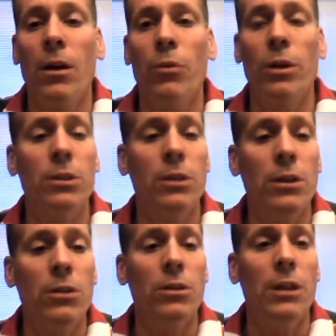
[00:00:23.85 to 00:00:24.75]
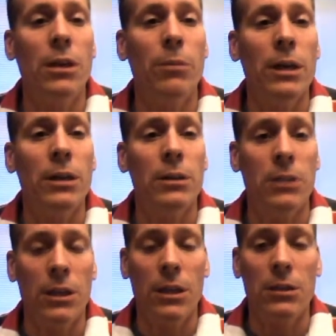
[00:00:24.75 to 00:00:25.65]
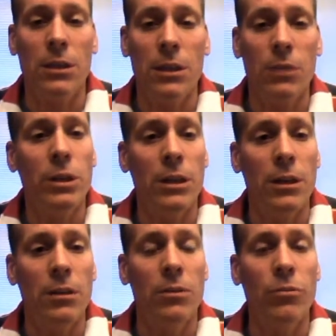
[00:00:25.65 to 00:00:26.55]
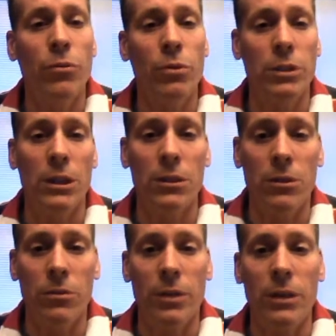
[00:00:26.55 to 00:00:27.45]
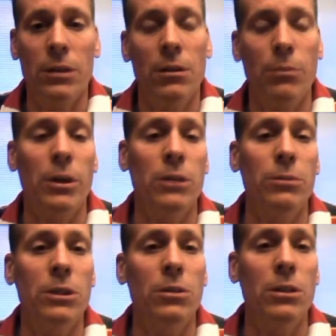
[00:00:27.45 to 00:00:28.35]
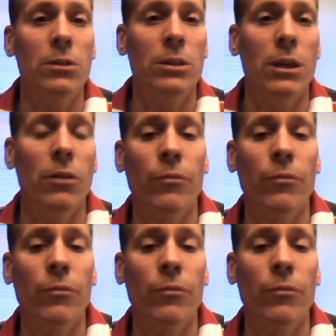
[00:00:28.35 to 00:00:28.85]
What I'm talking to you today about is a case study that we did for ScienceDirect approximately 2 years ago.